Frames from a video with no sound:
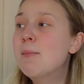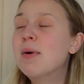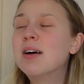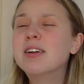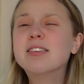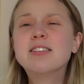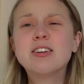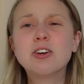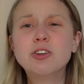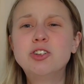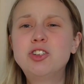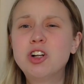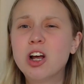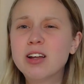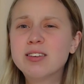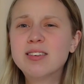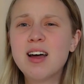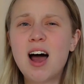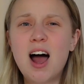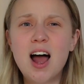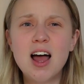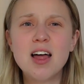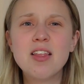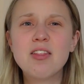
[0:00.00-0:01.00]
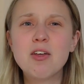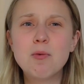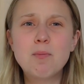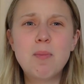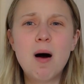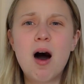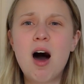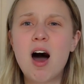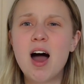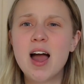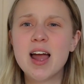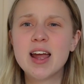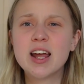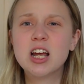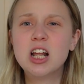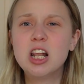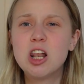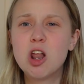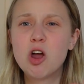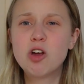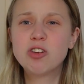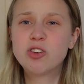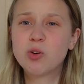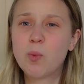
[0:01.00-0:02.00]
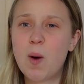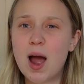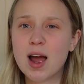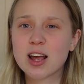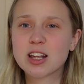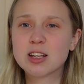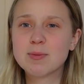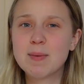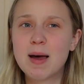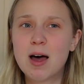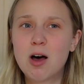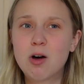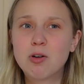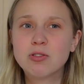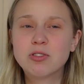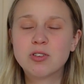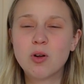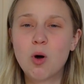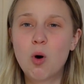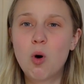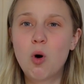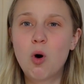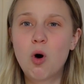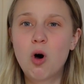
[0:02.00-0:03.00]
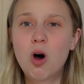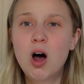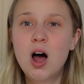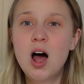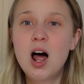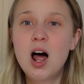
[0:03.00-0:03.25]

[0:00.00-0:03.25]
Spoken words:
So just either buy loads of wax melts or